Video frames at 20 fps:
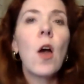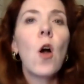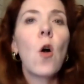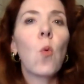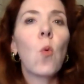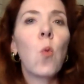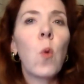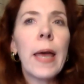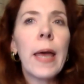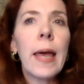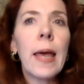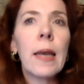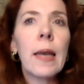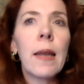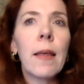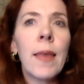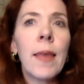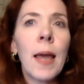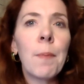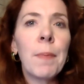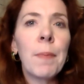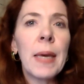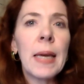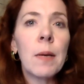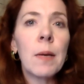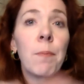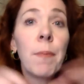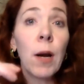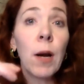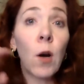when they
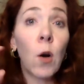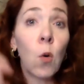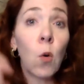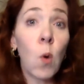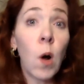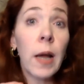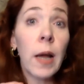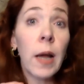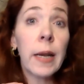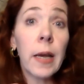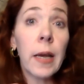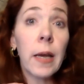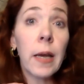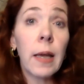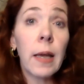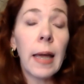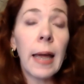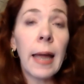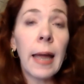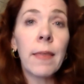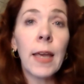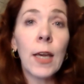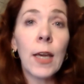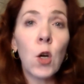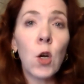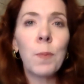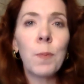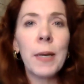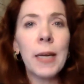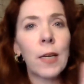mean marijuana, and they
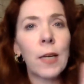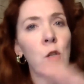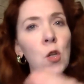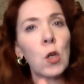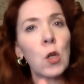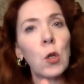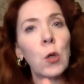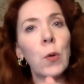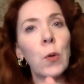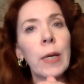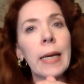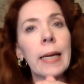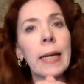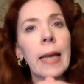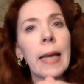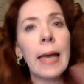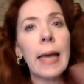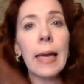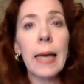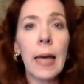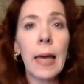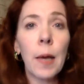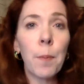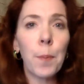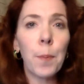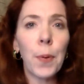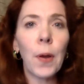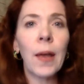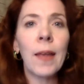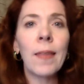could be excluding
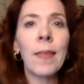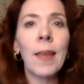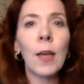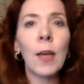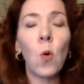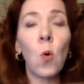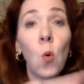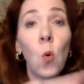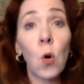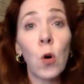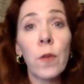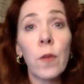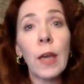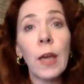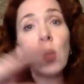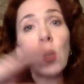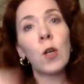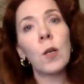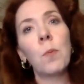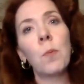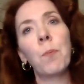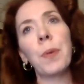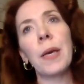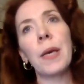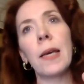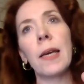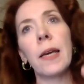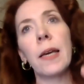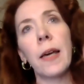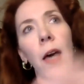hemp, or they could
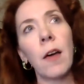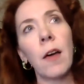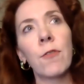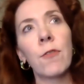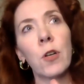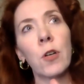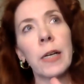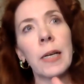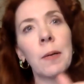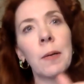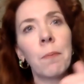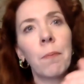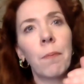be covering